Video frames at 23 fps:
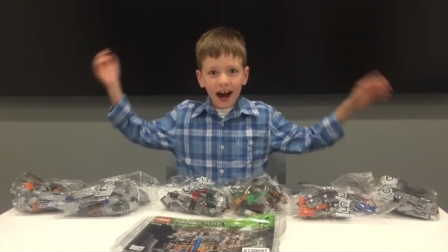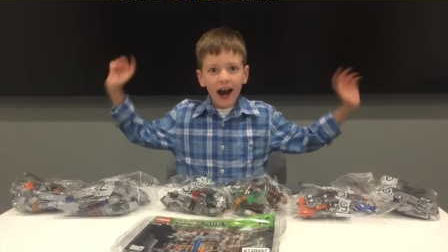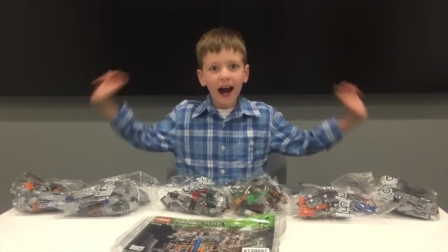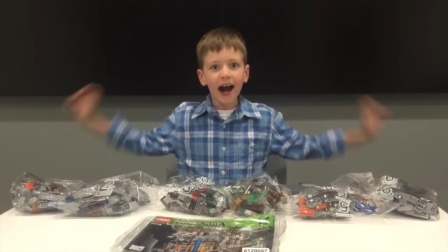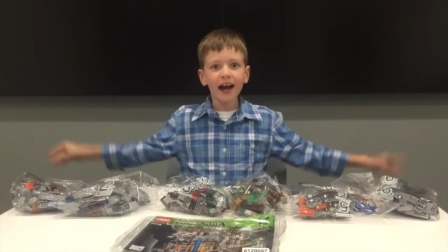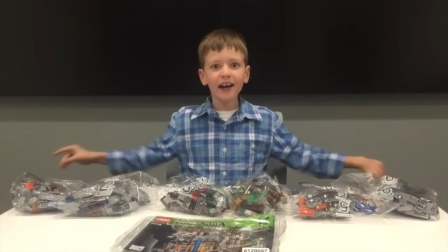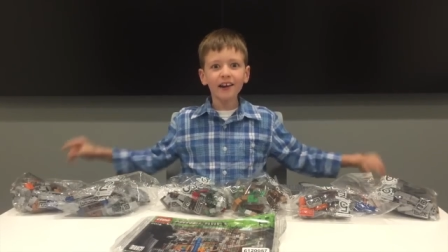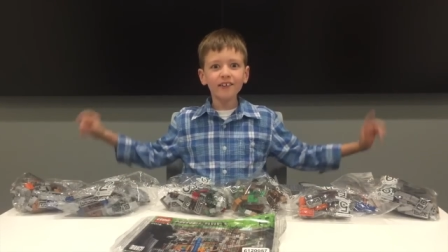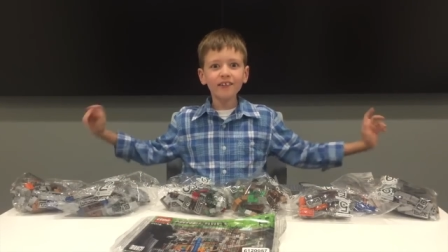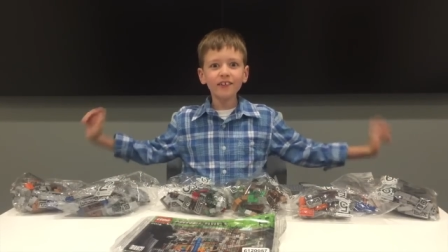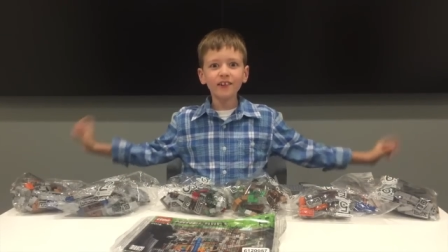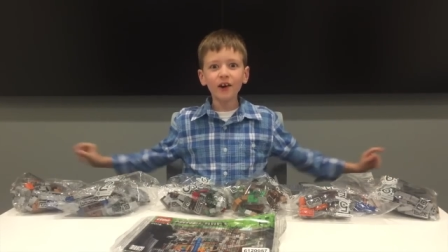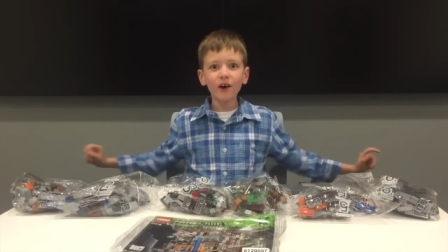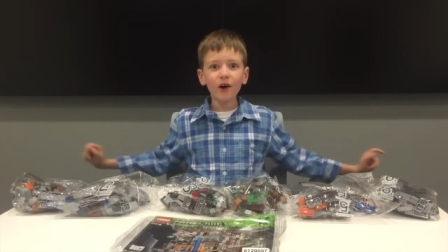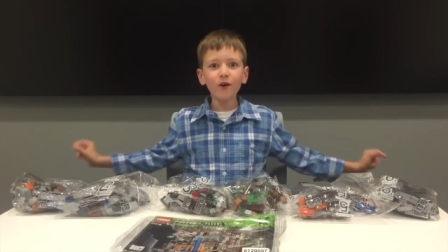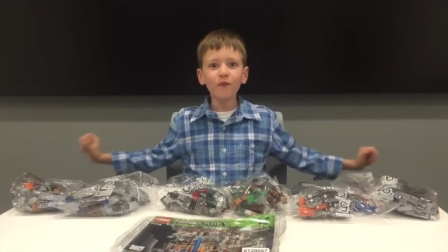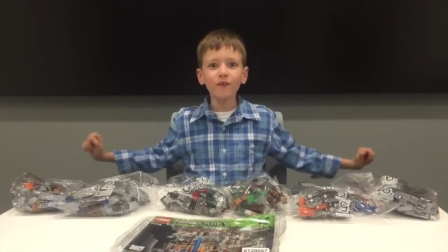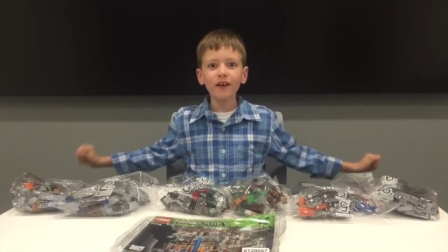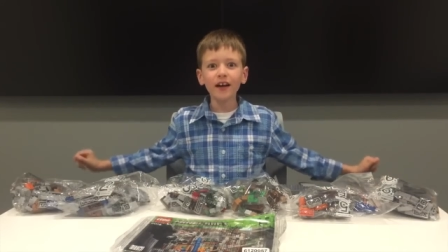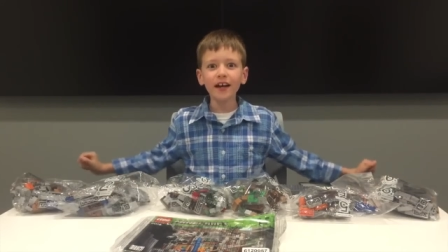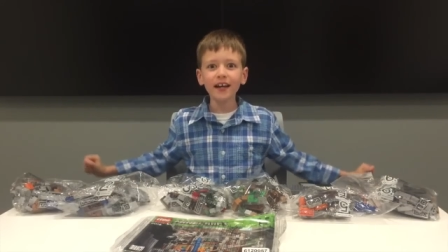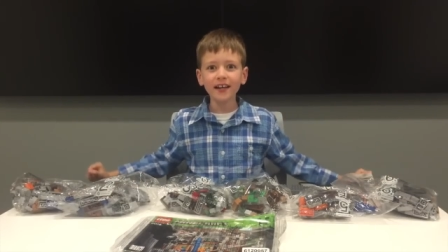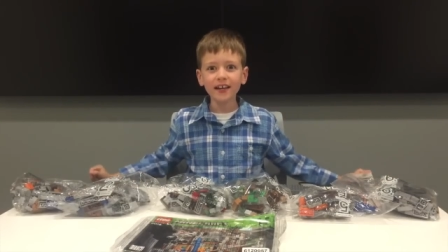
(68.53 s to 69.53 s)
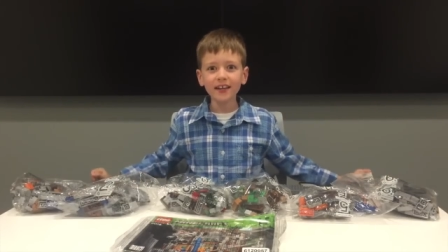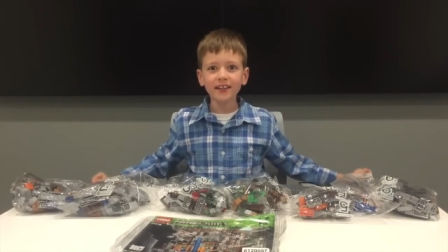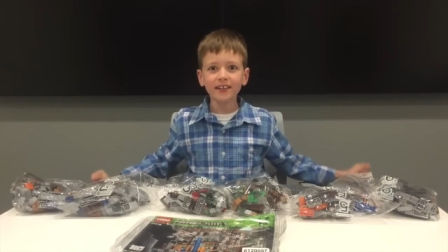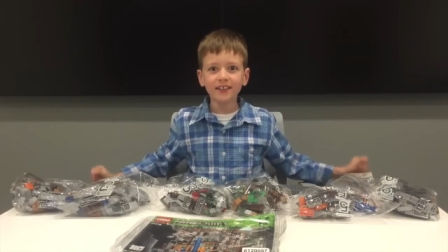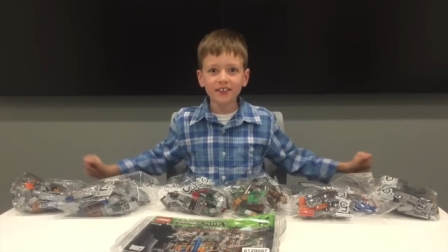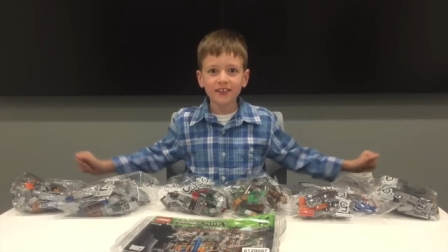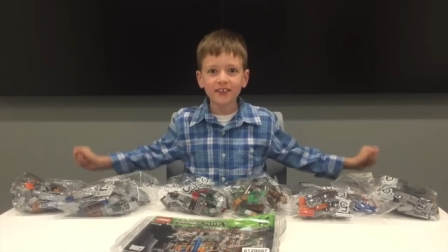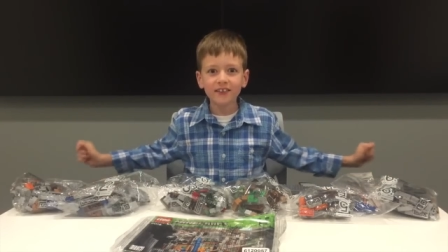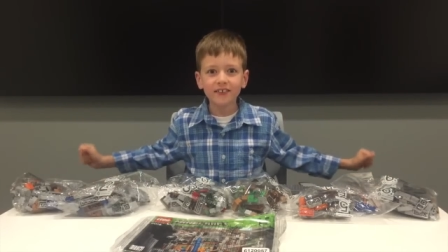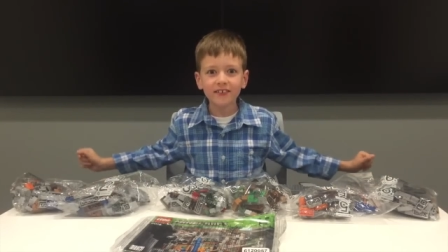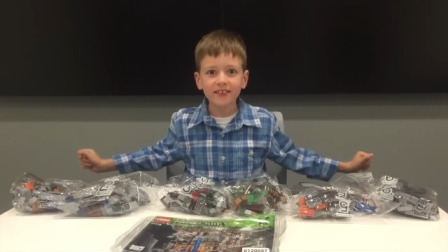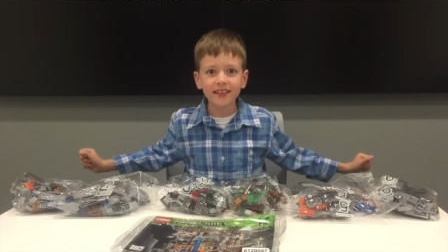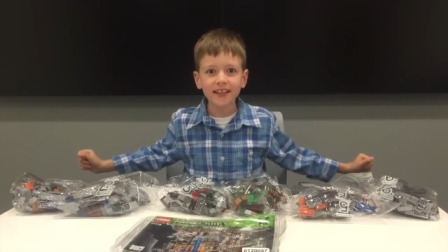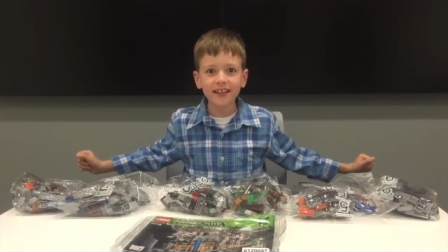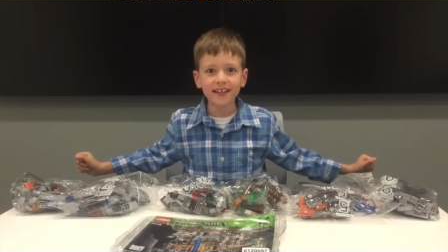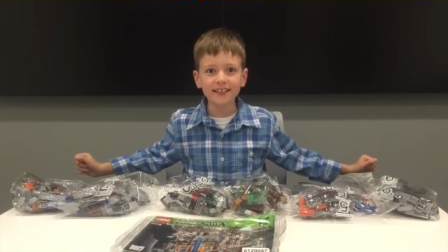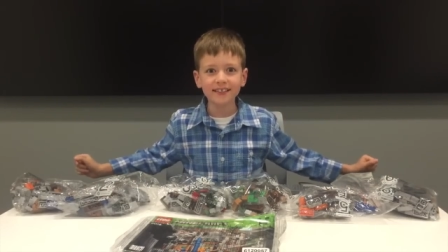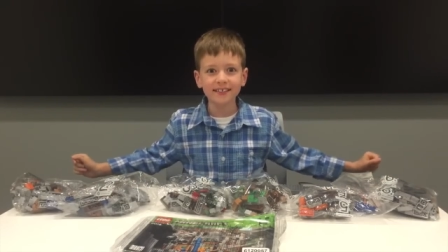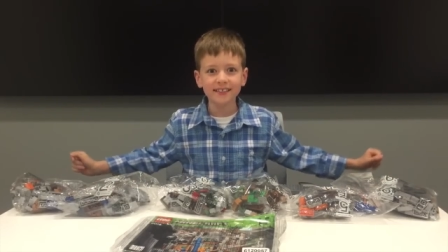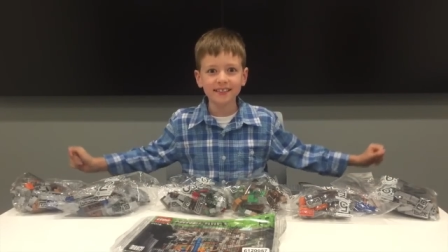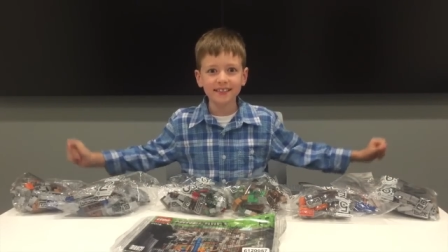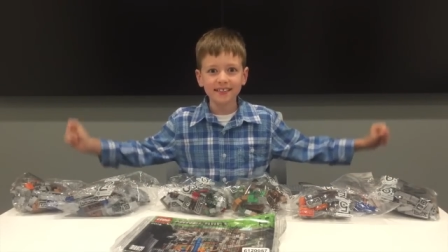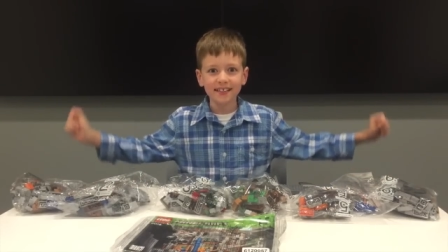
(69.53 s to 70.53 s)
I don't know if I can do
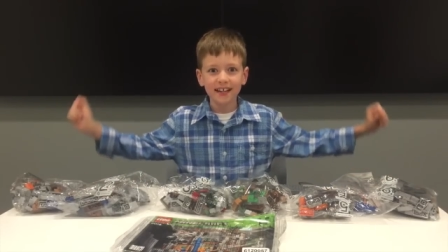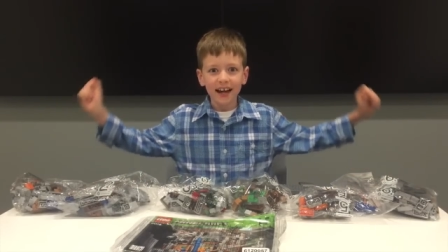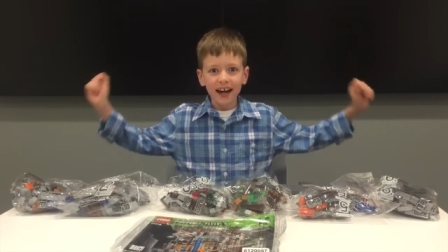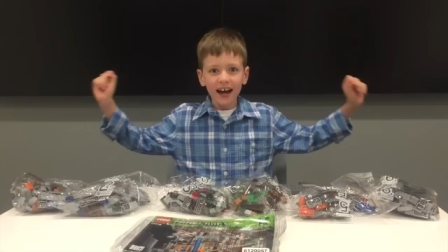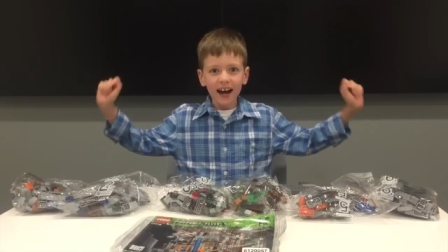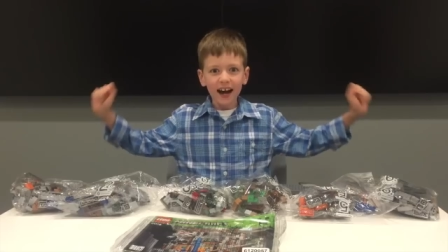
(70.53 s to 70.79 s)
this.